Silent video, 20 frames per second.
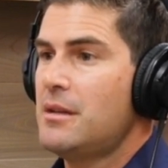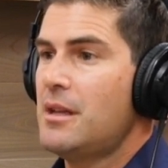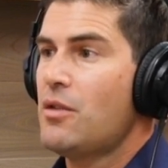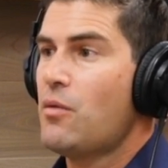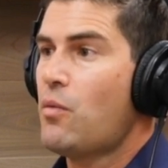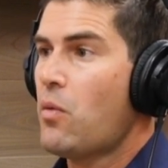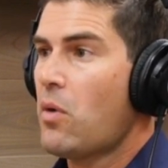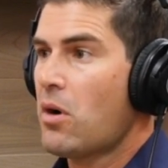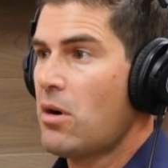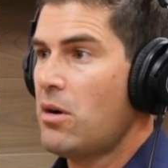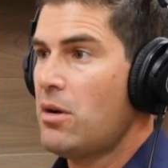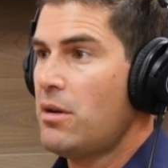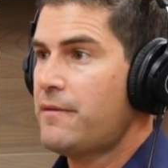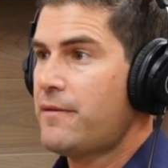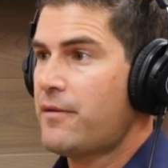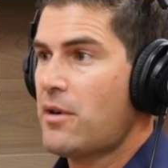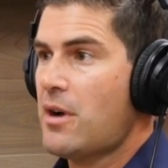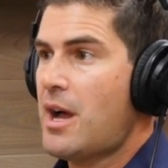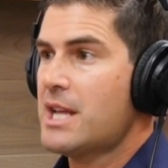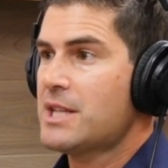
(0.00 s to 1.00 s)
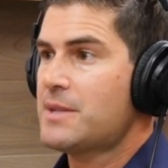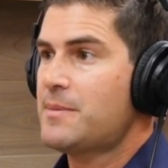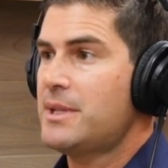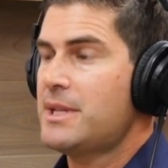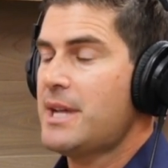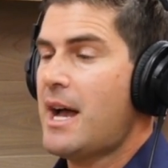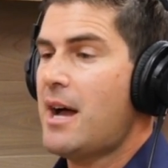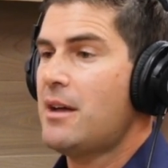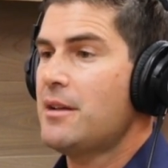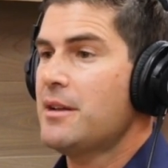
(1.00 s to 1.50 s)
in the world for
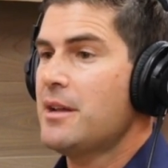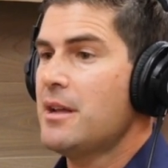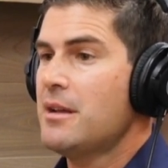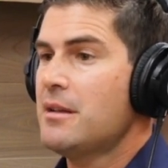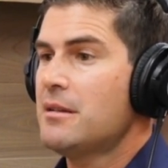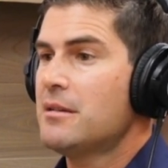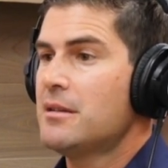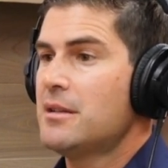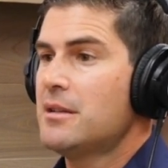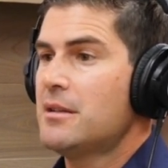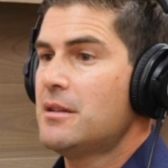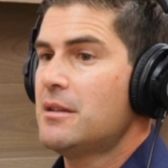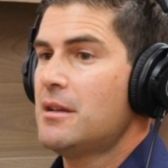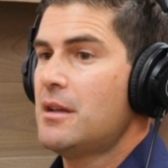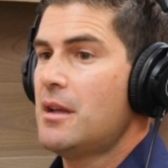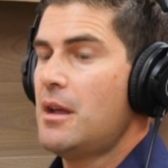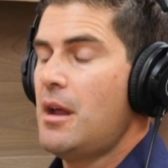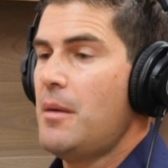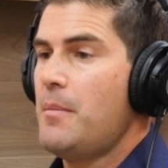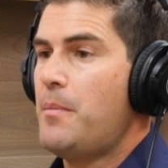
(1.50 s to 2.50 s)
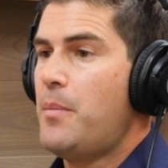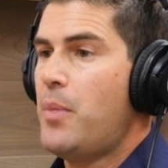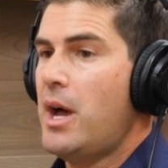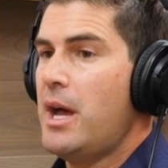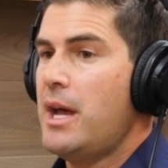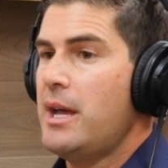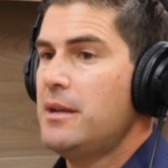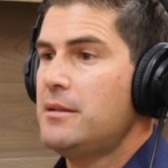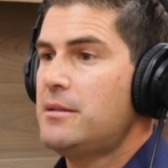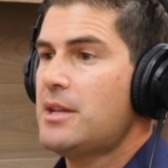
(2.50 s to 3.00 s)
hospitality,
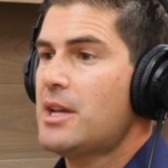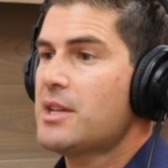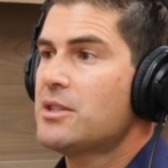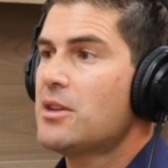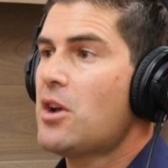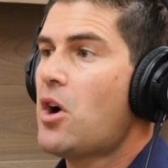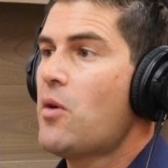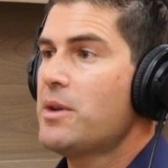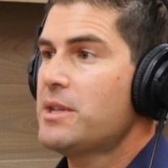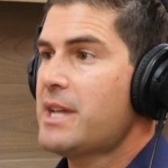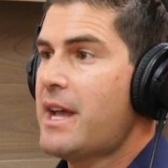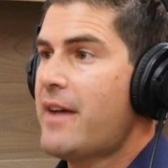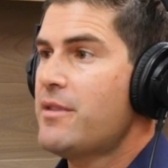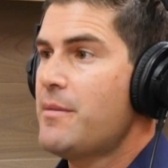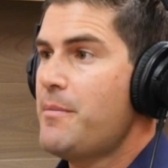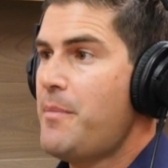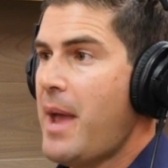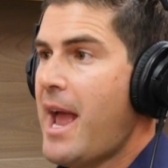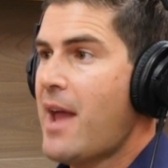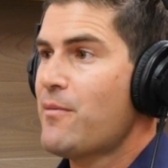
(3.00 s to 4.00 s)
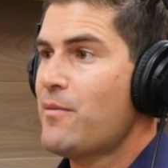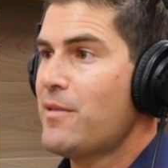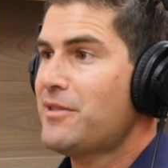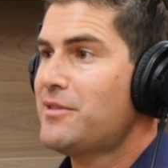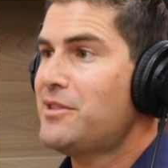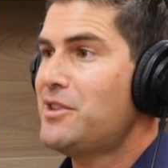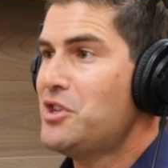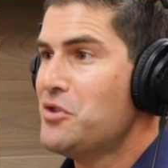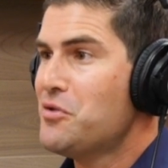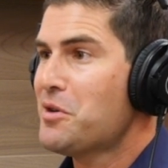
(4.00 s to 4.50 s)
but doesn't always have the
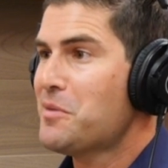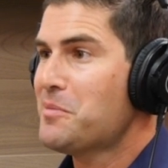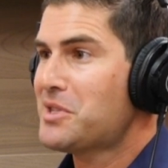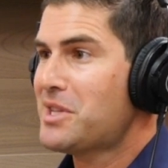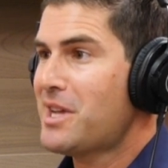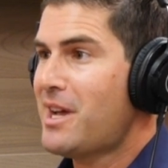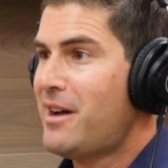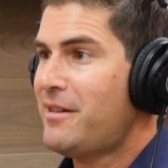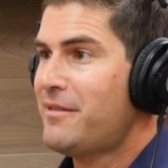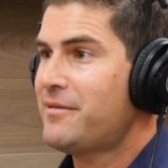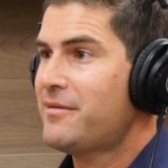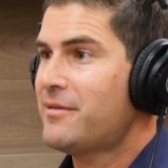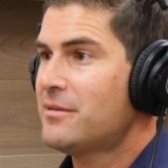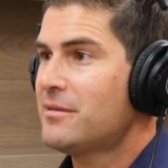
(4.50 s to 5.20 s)
bandwidth to do it himself.